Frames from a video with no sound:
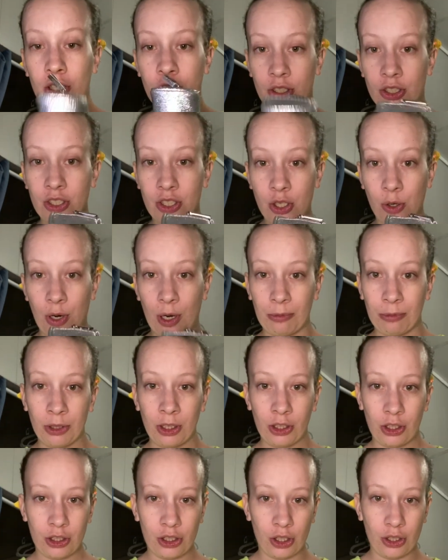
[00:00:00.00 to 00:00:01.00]
So I'm going
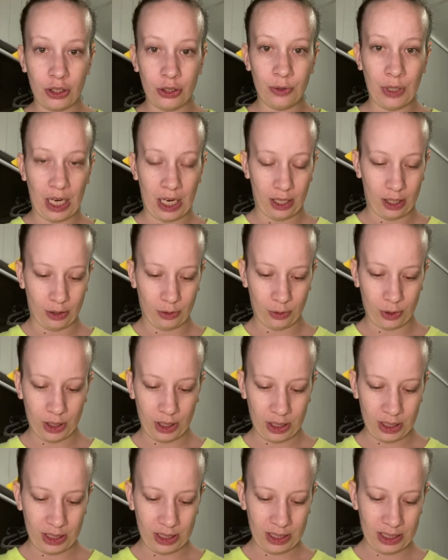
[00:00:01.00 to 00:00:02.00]
to show you how
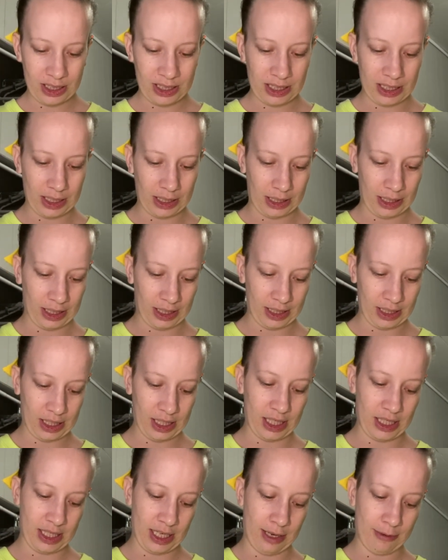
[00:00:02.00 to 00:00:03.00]
to get a
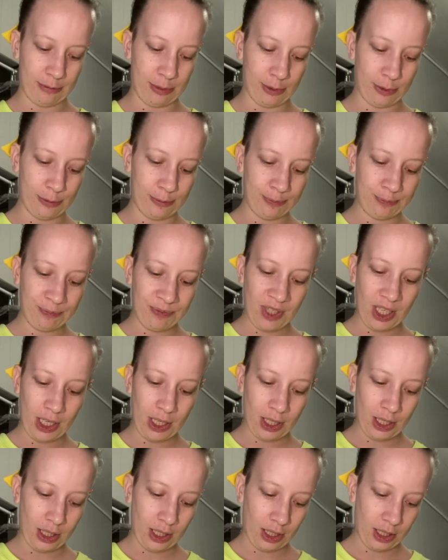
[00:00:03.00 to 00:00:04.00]
sample.
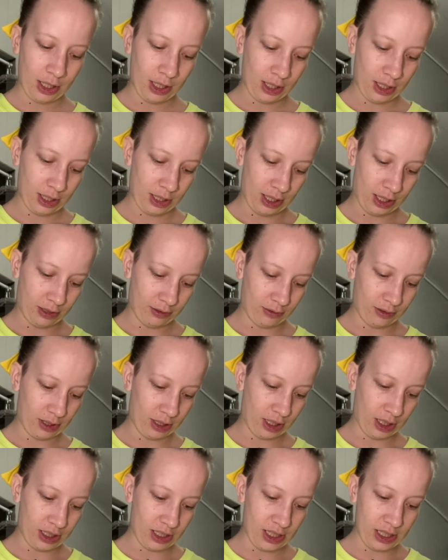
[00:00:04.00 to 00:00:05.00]
Now,
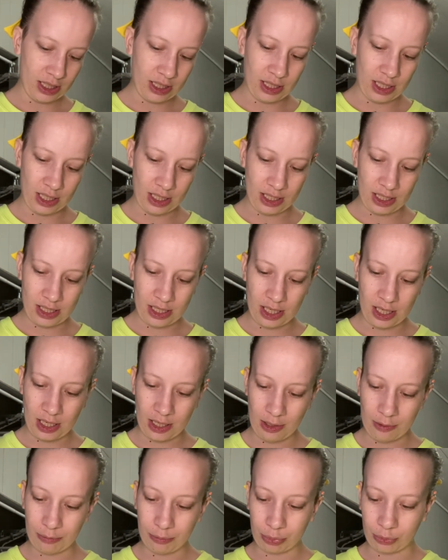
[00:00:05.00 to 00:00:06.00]
I did this
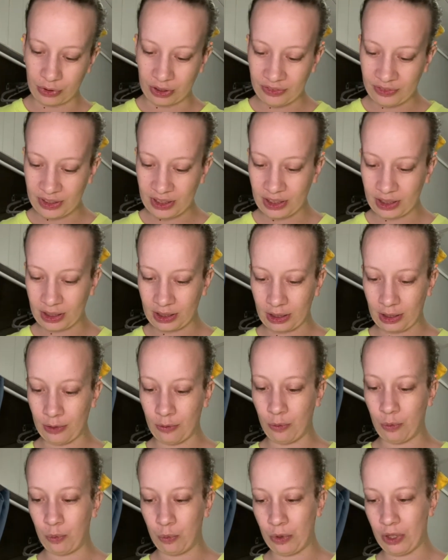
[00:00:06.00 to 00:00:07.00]
previously
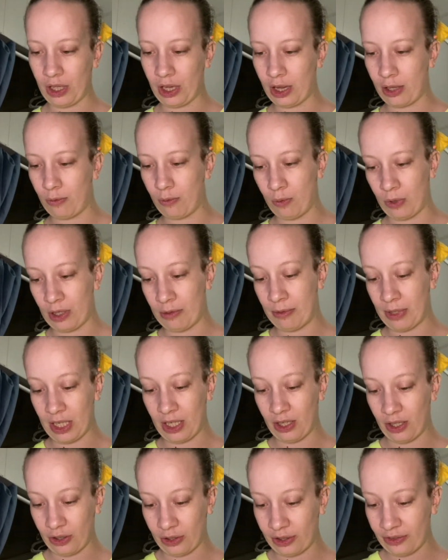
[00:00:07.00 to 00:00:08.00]
with one of my
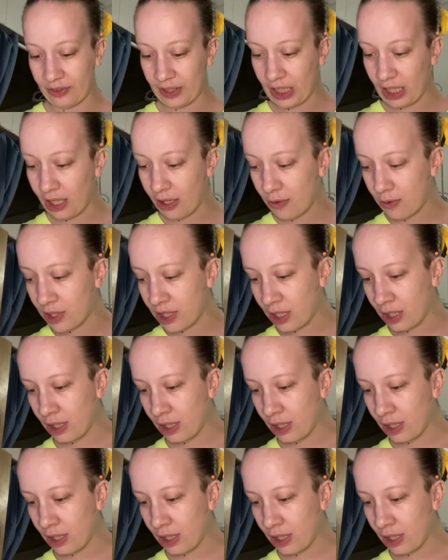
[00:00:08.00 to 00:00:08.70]
other videos,